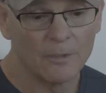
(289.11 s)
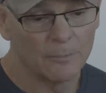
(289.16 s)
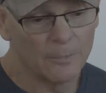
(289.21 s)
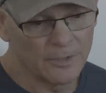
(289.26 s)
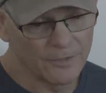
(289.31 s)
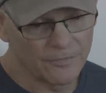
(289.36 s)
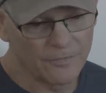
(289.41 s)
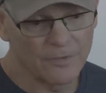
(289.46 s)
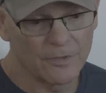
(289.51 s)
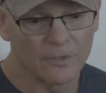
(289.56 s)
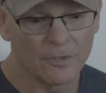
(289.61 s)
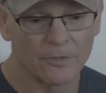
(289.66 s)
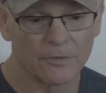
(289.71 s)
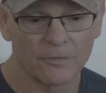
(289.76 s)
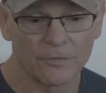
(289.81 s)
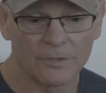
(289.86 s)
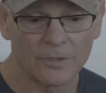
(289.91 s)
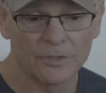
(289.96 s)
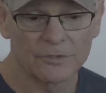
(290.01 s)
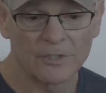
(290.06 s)
but you
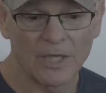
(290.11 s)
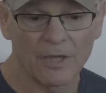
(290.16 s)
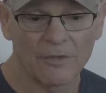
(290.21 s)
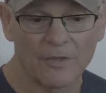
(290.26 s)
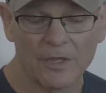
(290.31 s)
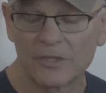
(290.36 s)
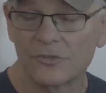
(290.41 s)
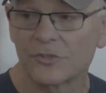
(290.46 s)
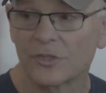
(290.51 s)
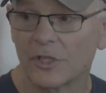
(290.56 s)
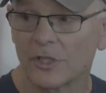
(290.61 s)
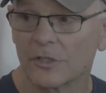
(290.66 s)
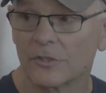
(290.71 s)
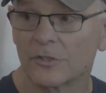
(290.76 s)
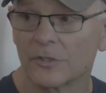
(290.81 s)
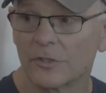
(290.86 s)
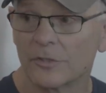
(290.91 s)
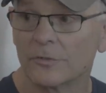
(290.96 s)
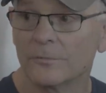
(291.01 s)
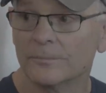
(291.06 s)
know it's how they see it
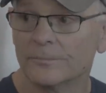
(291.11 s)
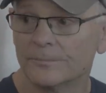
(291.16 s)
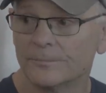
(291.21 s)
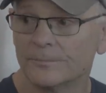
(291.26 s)
too.